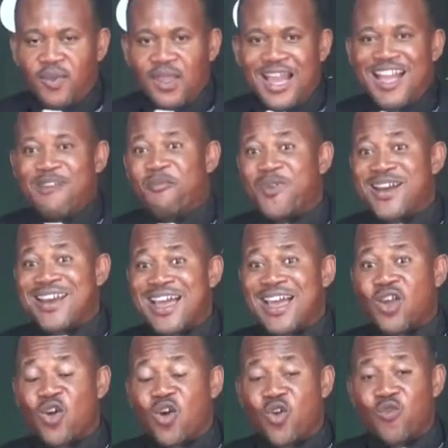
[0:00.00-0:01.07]
I pray that
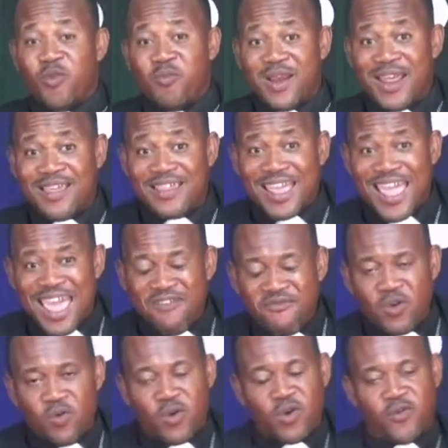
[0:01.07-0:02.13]
God will bless every
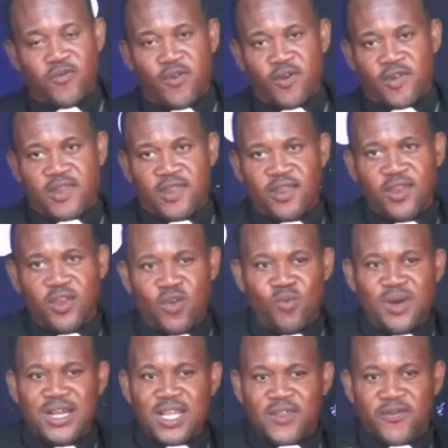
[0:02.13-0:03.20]
one of us with
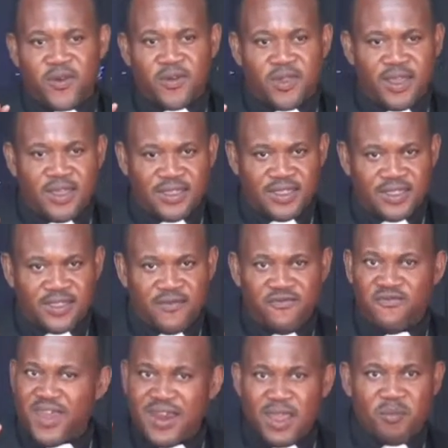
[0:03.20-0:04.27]
these four things.
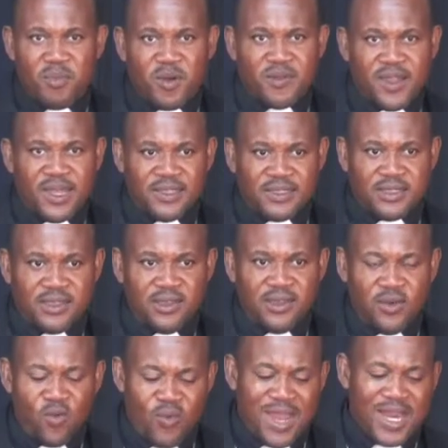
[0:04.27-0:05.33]
Very important.
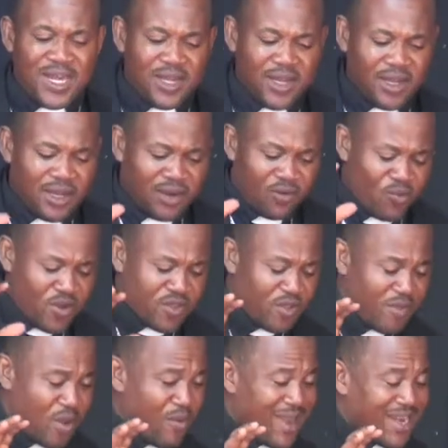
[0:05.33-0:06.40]
One, what's number
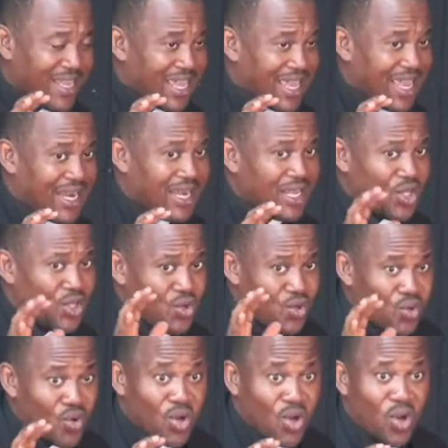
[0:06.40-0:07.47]
one again? You
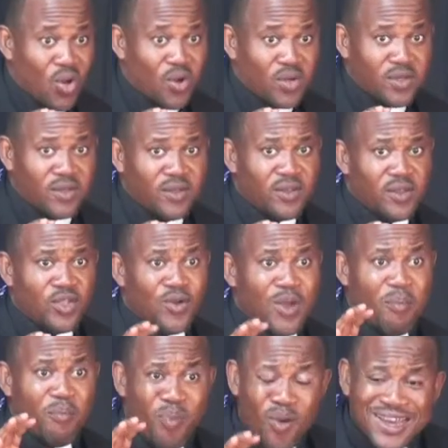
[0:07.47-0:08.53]
know God. You are
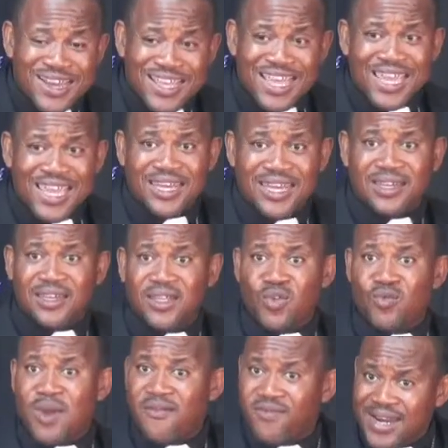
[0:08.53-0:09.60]
born again. You
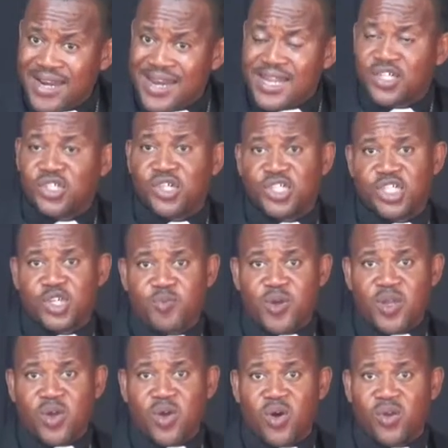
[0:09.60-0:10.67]
have relationship with
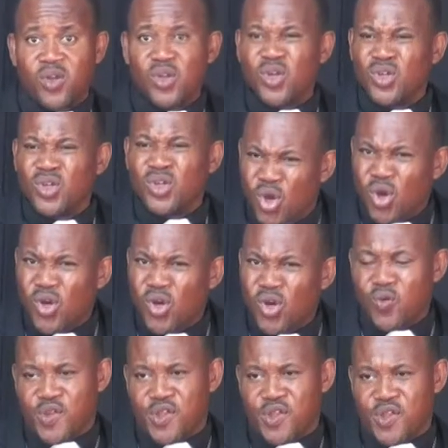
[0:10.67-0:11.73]
God. God
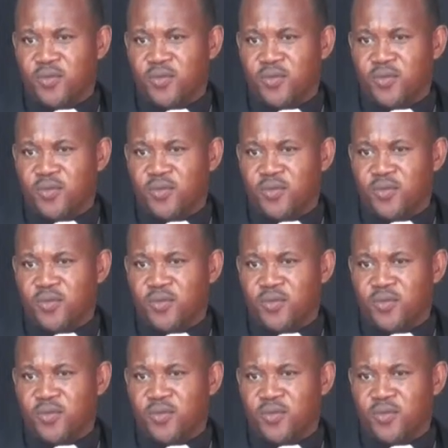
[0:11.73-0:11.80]
knows you.